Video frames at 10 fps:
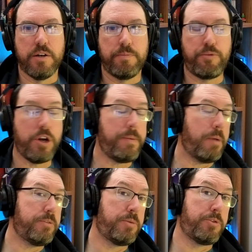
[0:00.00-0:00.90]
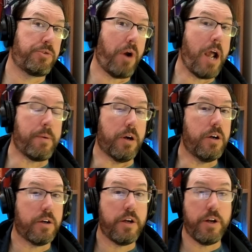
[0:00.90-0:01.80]
premium subscriber
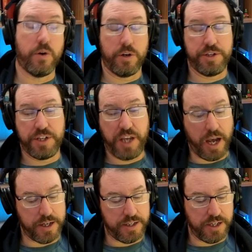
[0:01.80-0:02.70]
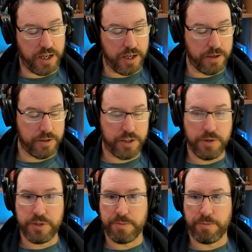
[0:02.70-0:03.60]
in order to get to use
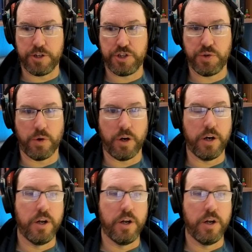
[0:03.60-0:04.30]
the merch store.